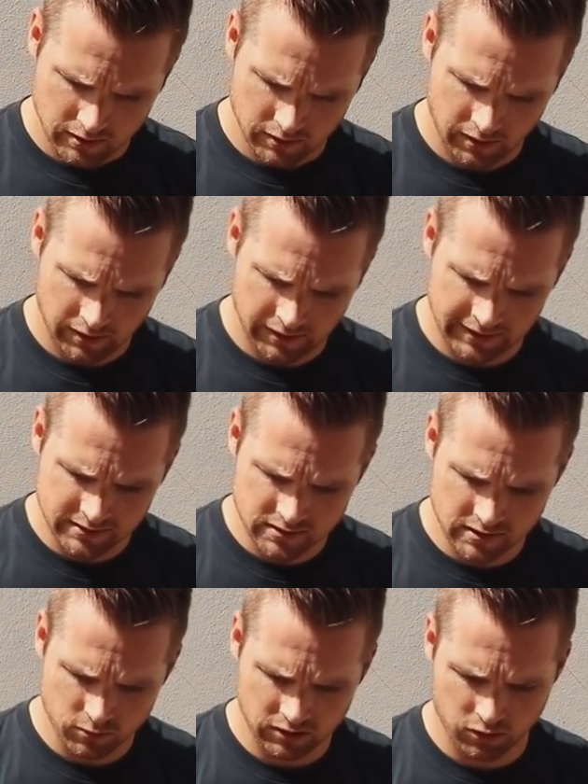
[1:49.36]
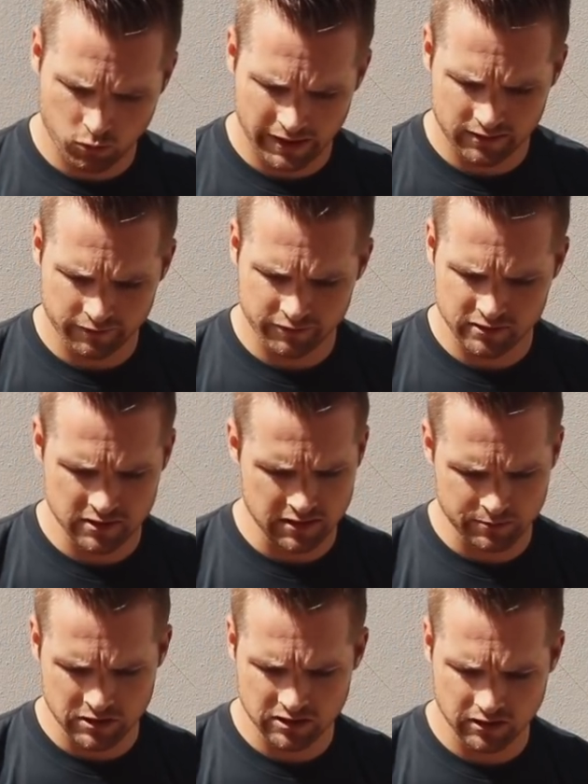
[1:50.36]
Let's see what the weight difference is.
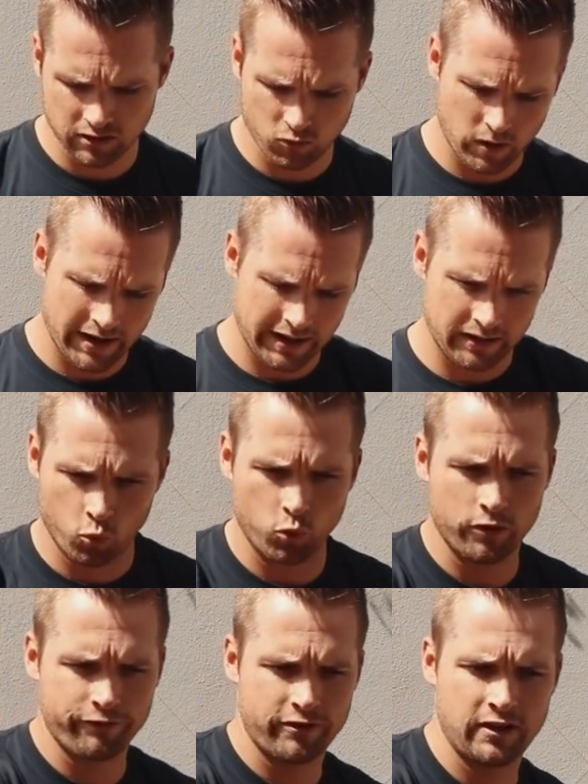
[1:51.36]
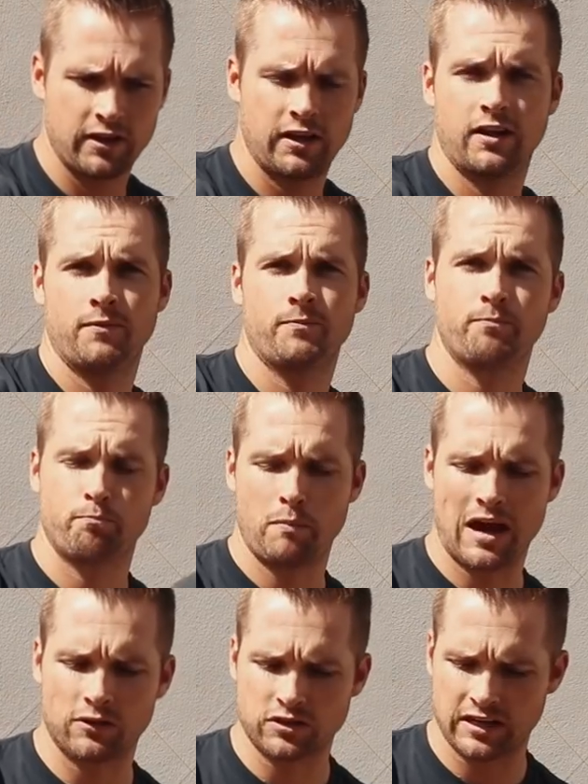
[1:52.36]
I'm just going to weigh it with the
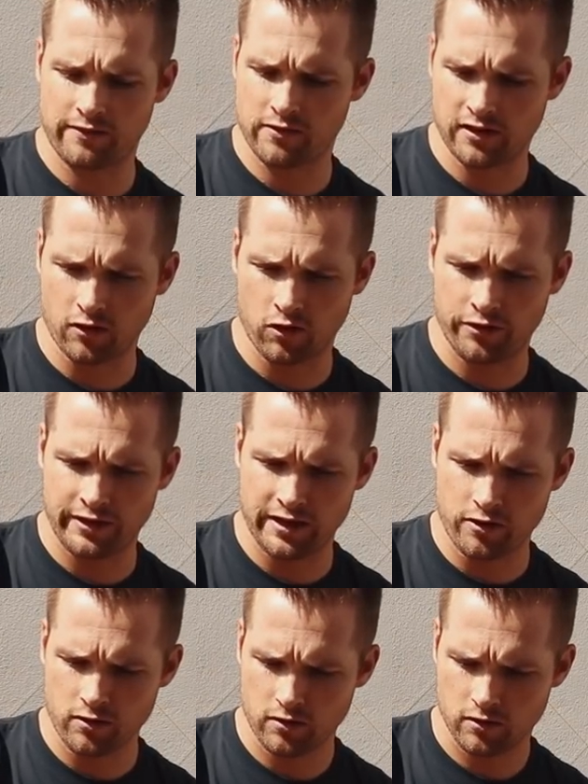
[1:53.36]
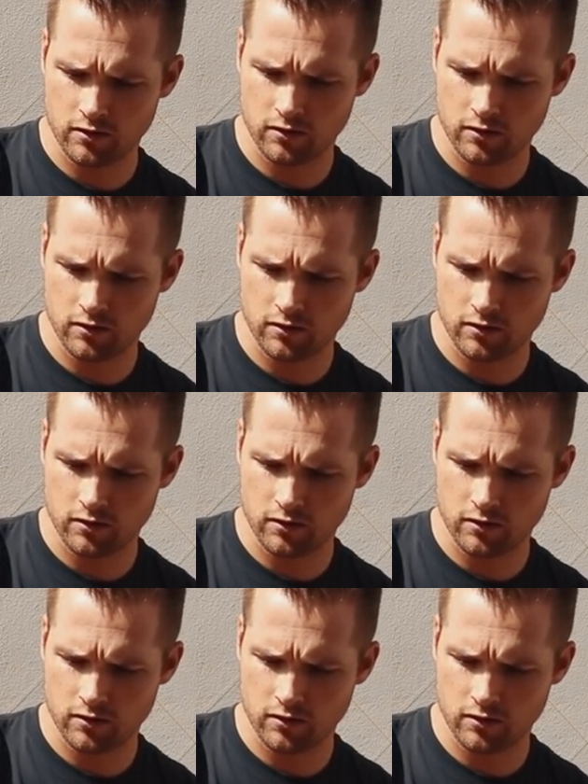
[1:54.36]
mounts and everything on there.